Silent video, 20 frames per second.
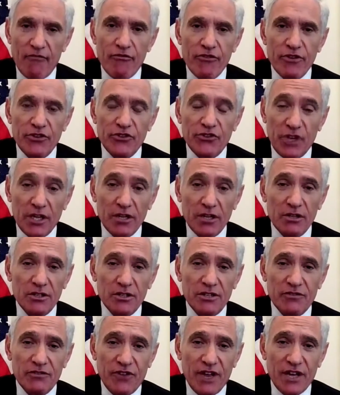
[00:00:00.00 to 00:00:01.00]
every
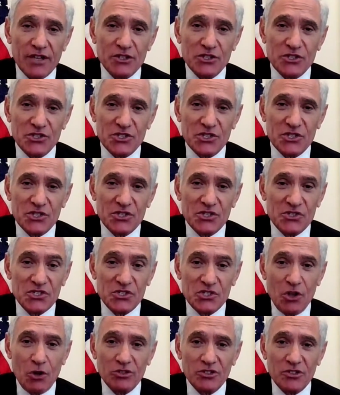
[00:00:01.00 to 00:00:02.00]
single infectious disease
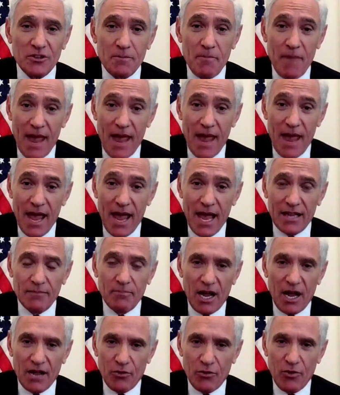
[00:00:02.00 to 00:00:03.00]
known to man,
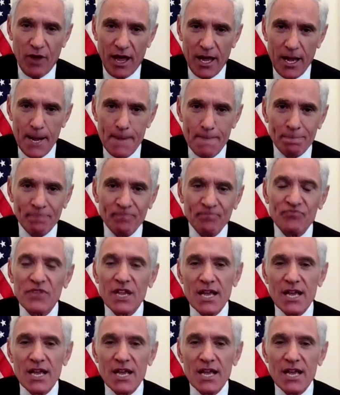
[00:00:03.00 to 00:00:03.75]
by the way.